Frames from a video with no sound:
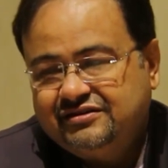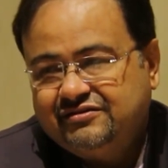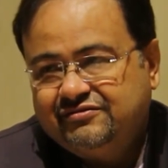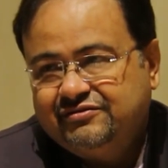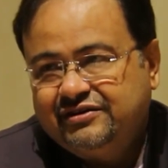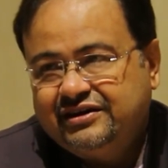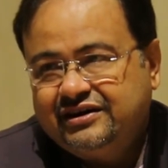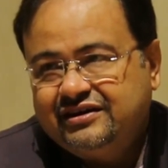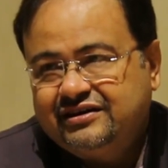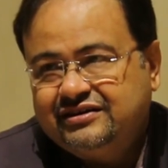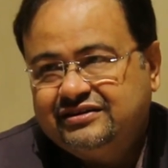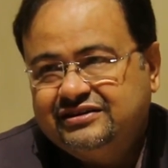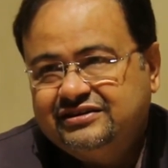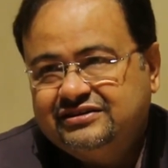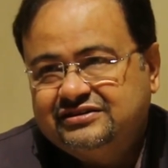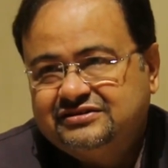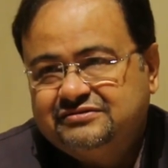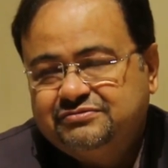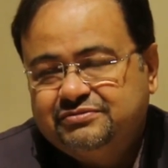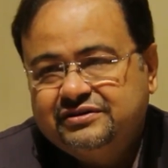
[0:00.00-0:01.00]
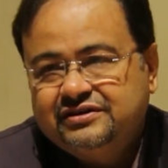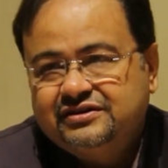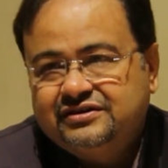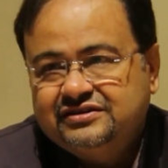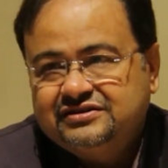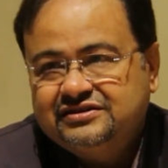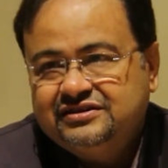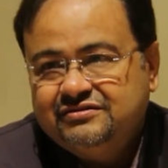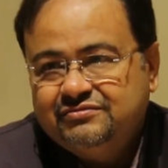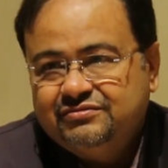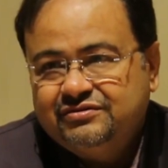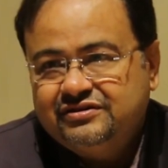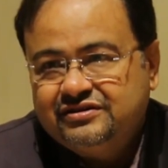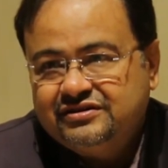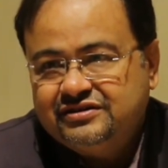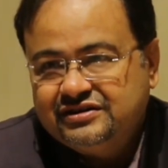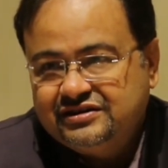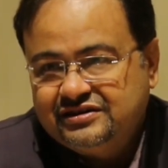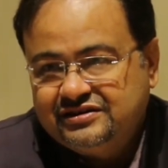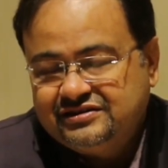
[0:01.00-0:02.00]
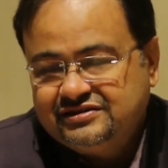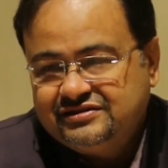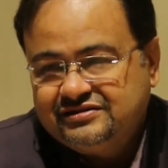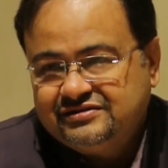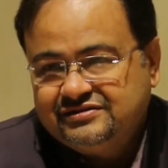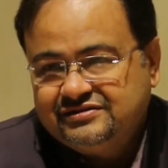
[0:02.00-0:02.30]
where the spirit is liberated